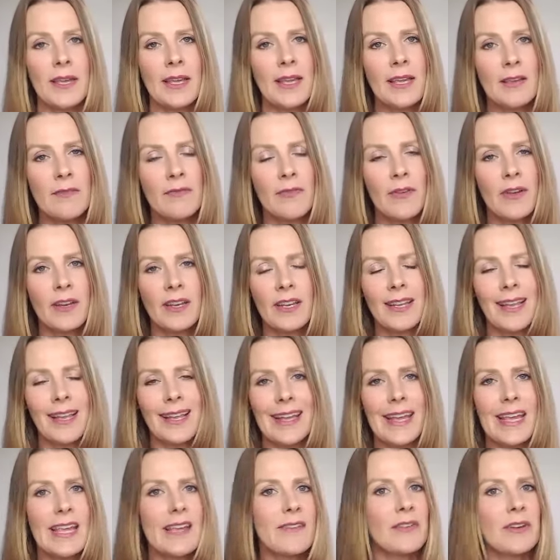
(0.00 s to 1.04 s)
even
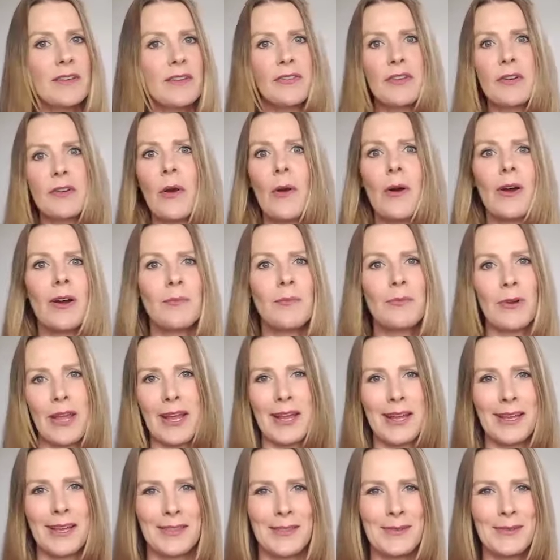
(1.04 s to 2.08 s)
if you are
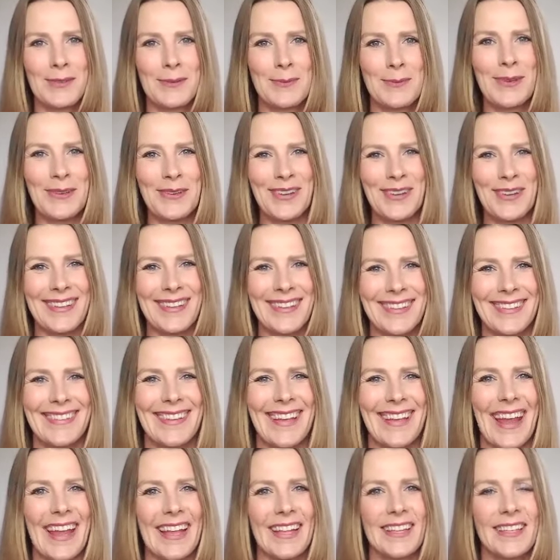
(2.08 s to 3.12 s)
bringing in those millions,
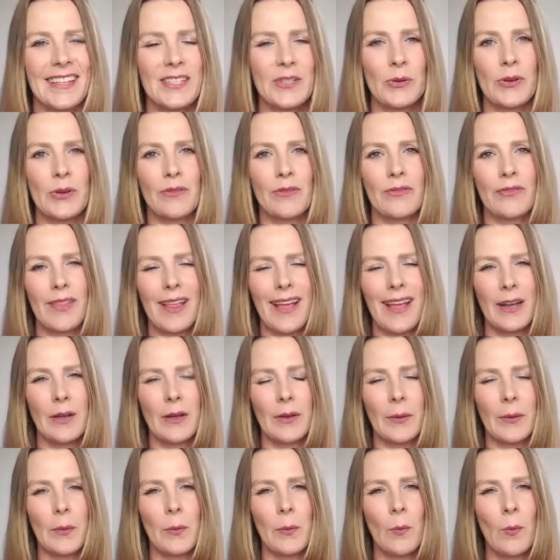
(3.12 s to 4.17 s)
it's sort of like
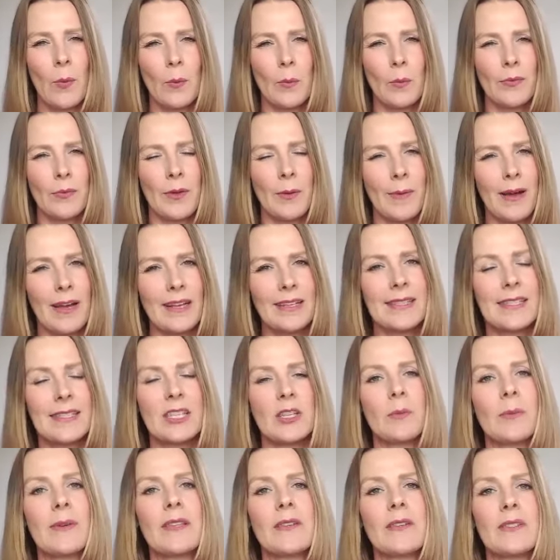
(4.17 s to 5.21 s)
there might
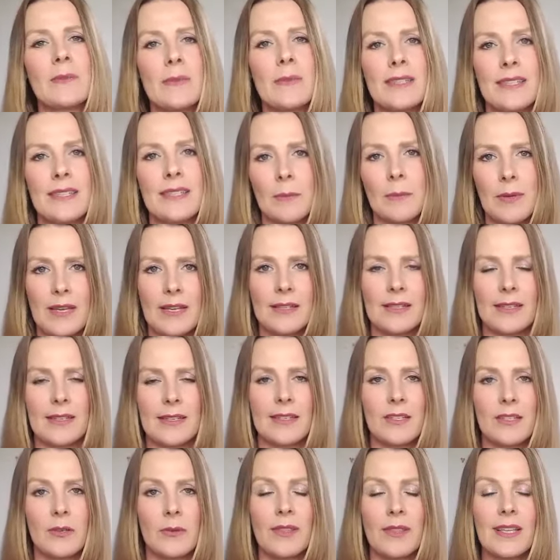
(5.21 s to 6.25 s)
still be those missing
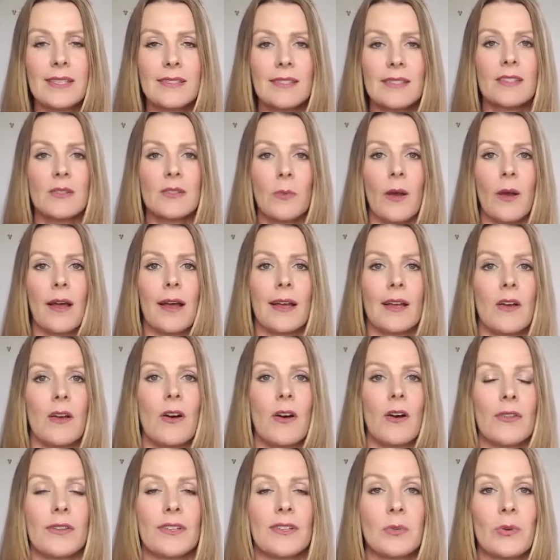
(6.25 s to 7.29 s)
pieces. So this is why I
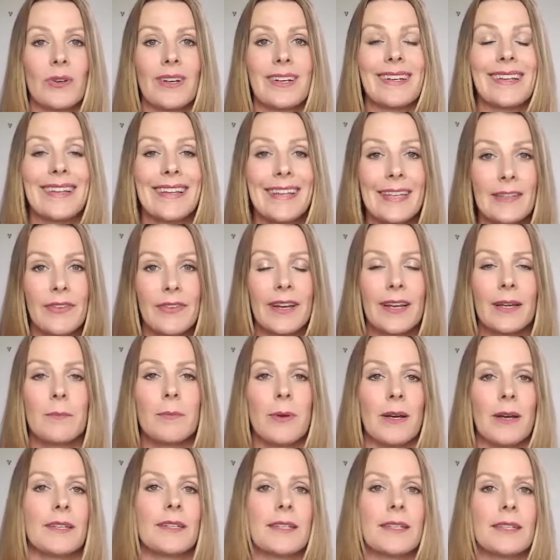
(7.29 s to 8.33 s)
call this work living
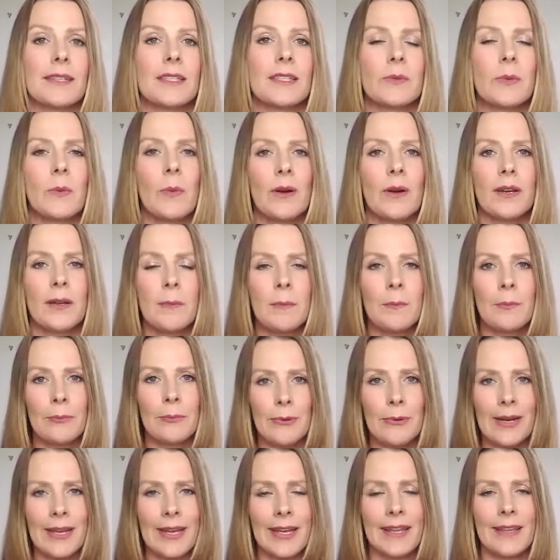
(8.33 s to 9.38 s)
abundance. We want to
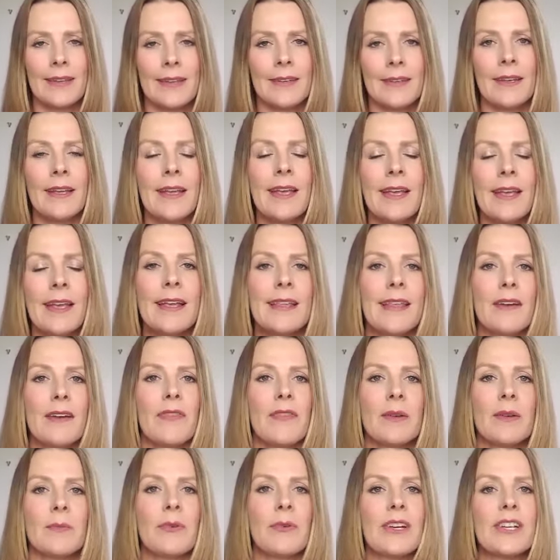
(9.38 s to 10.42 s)
bring in
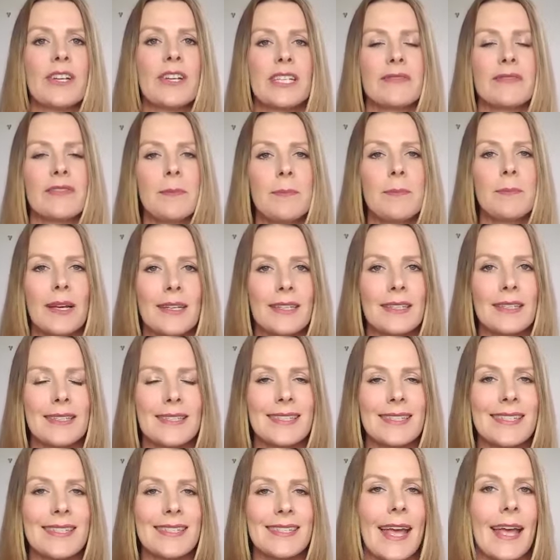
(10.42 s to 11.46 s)
that vibration of
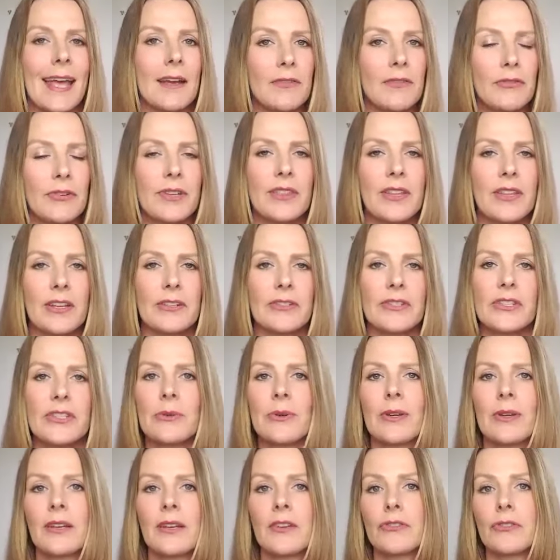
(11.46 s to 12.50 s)
abundance into everything you're
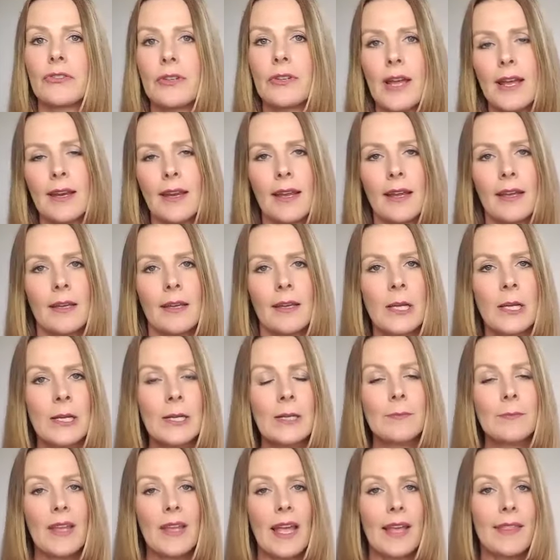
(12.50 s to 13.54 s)
doing and creating.
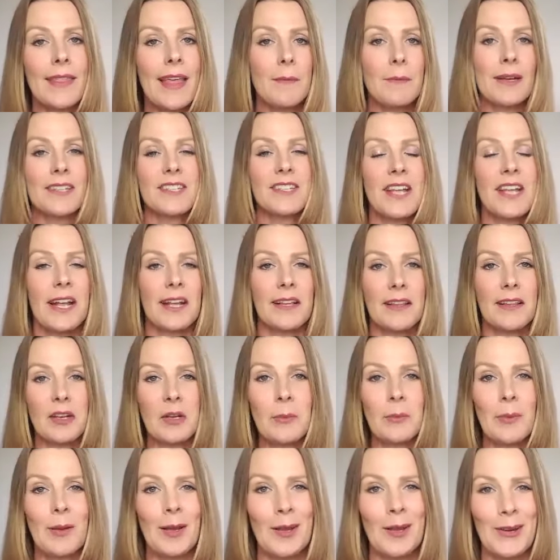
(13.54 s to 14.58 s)
And that might take a
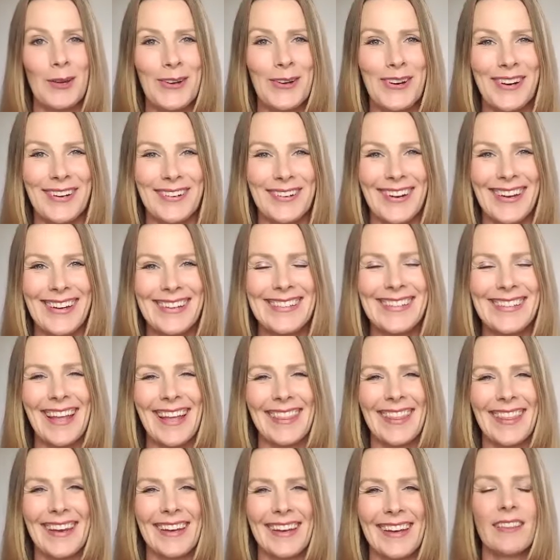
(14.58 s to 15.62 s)
little bit longer, right, to
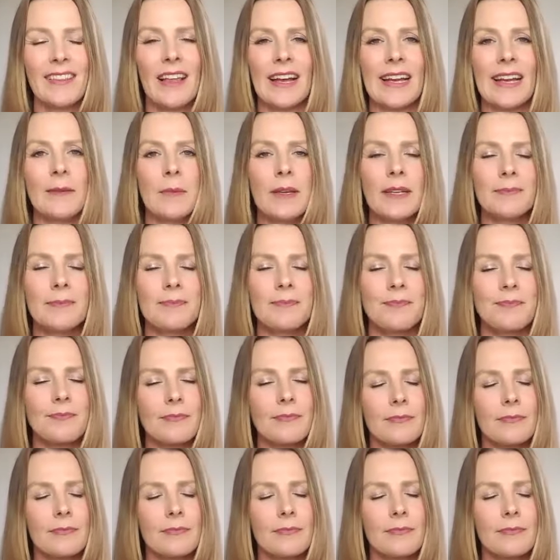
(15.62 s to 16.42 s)
get that alignment.